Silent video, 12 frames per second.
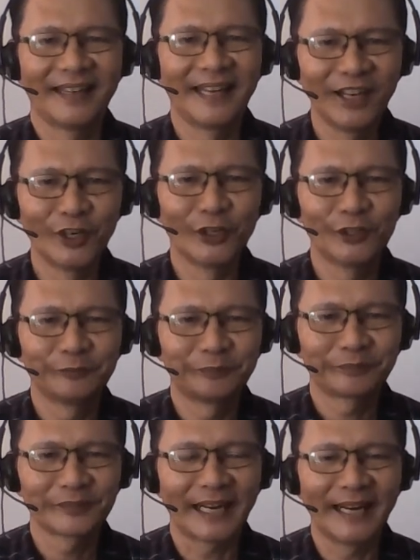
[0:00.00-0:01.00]
Hello,
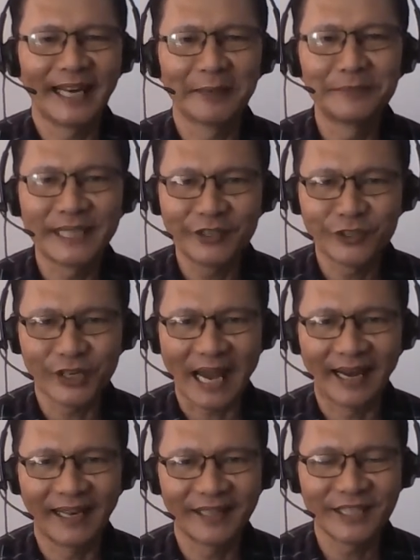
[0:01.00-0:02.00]
I am teacher
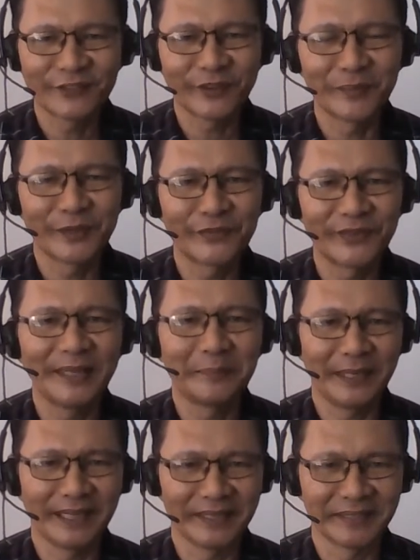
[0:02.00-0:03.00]
Alex from the
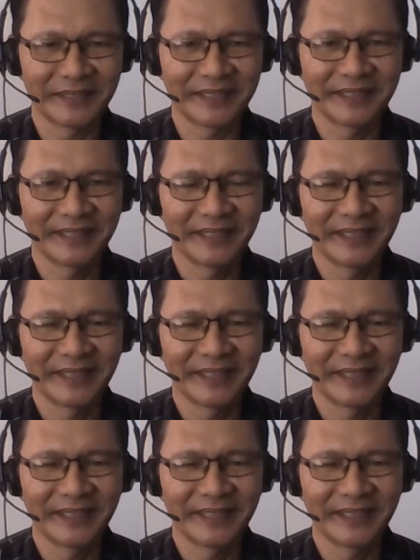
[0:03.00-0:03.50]
Philippines.